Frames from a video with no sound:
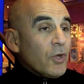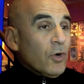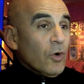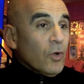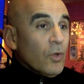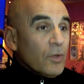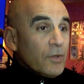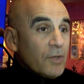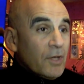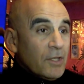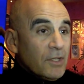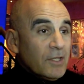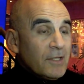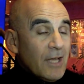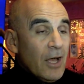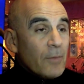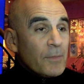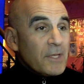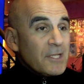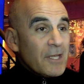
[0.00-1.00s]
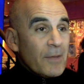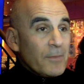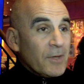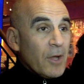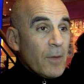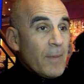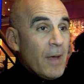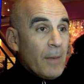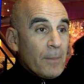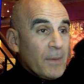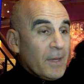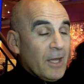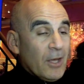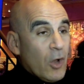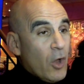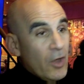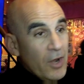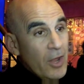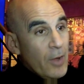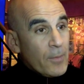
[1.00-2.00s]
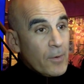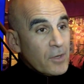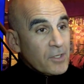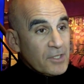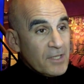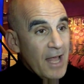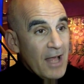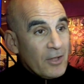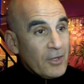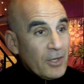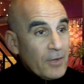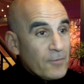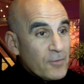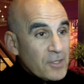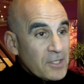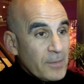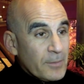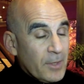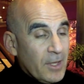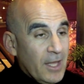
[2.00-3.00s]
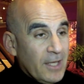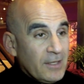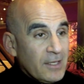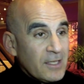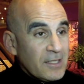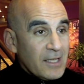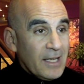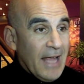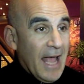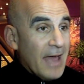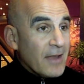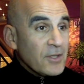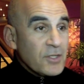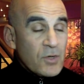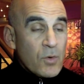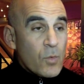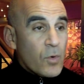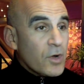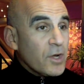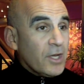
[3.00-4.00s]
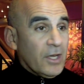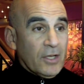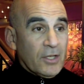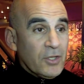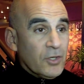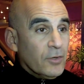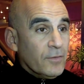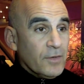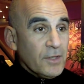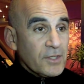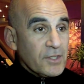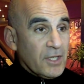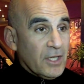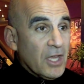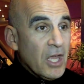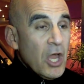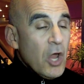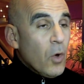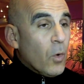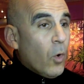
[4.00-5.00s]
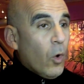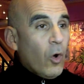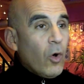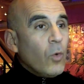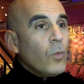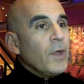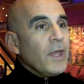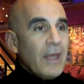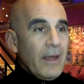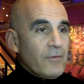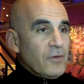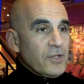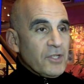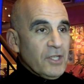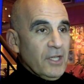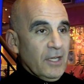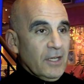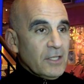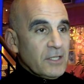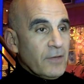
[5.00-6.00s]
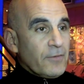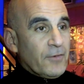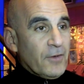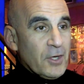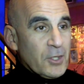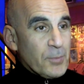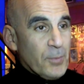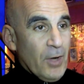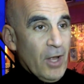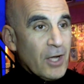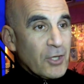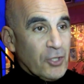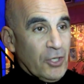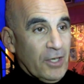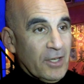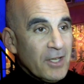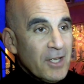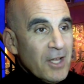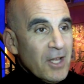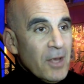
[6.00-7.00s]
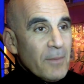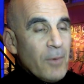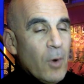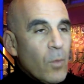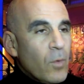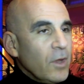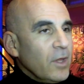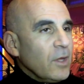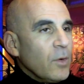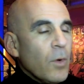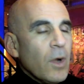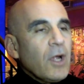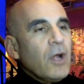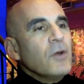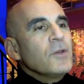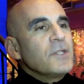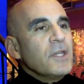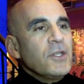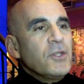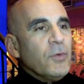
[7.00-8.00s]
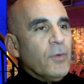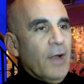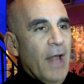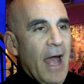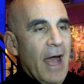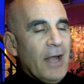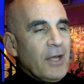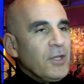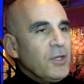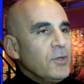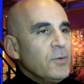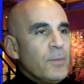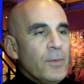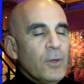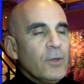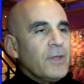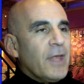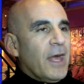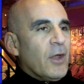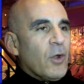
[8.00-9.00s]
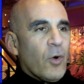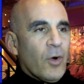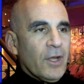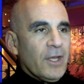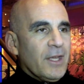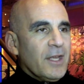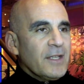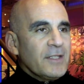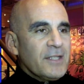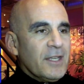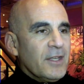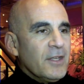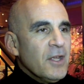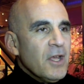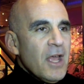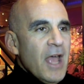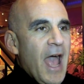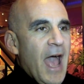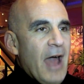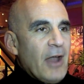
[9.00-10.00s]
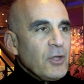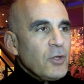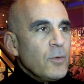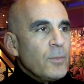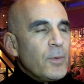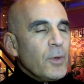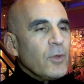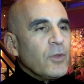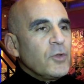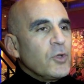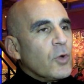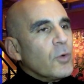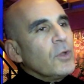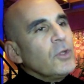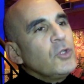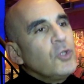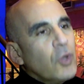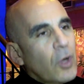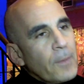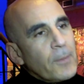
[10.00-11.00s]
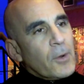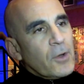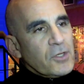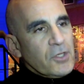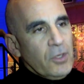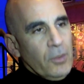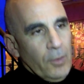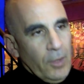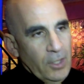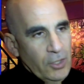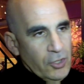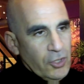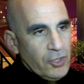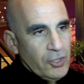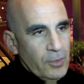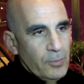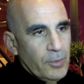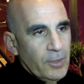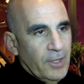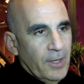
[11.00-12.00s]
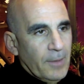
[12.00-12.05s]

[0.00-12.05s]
cool. Can you tell me something about being an on-air personality for something like this? Like, how does it work at QVC? All we ever see is the finished production, but really what goes into it? How do you build that audience and how do you build your personal relationship with